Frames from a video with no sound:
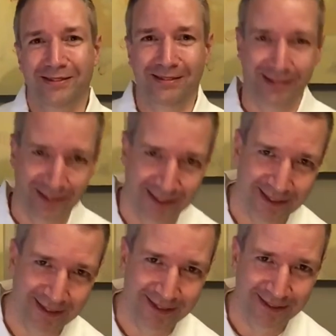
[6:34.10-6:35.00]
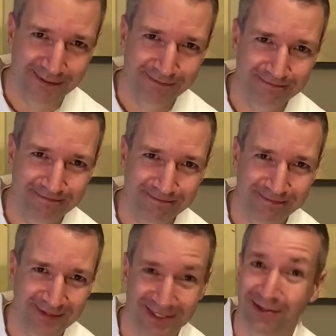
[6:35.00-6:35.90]

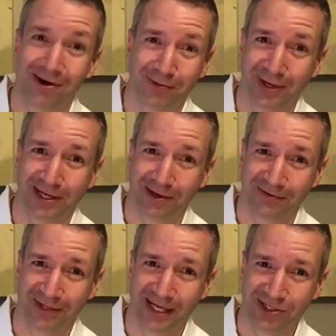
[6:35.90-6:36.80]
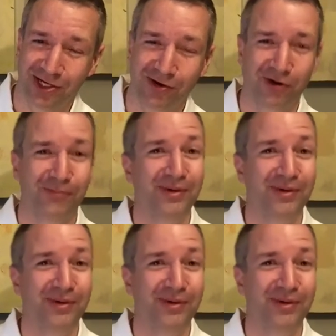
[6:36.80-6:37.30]
It's a long way to go for that joke.